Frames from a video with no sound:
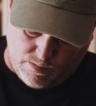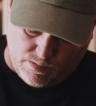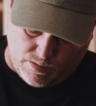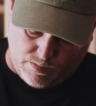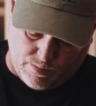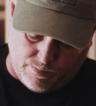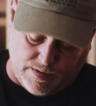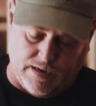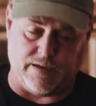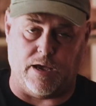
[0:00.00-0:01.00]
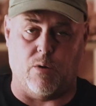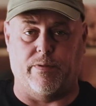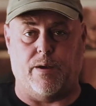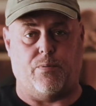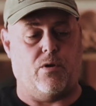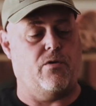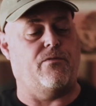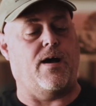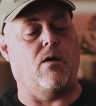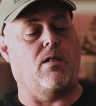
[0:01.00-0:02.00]
the detail on that
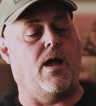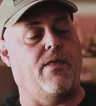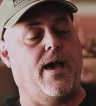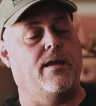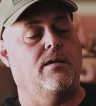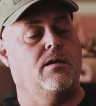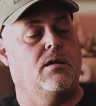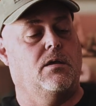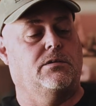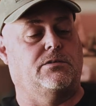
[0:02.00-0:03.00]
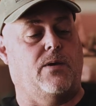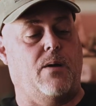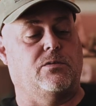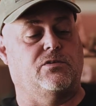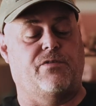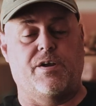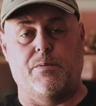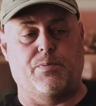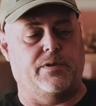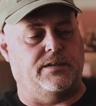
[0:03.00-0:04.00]
profile like that. So I was very
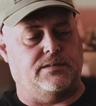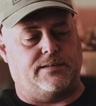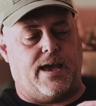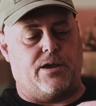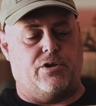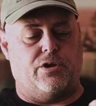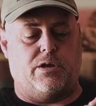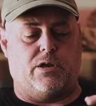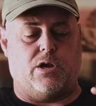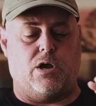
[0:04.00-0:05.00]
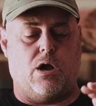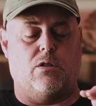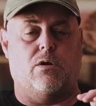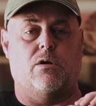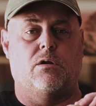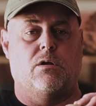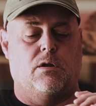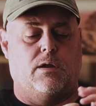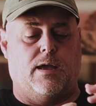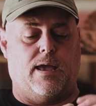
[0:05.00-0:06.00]
pleased. It's got good color,
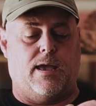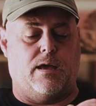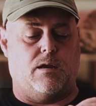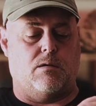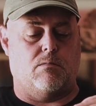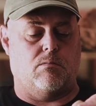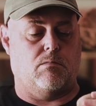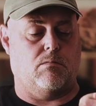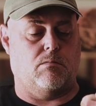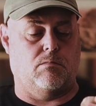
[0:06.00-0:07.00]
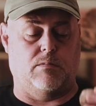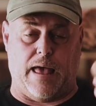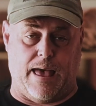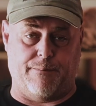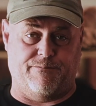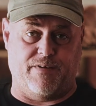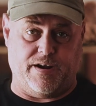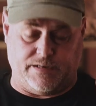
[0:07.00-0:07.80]
and I'm very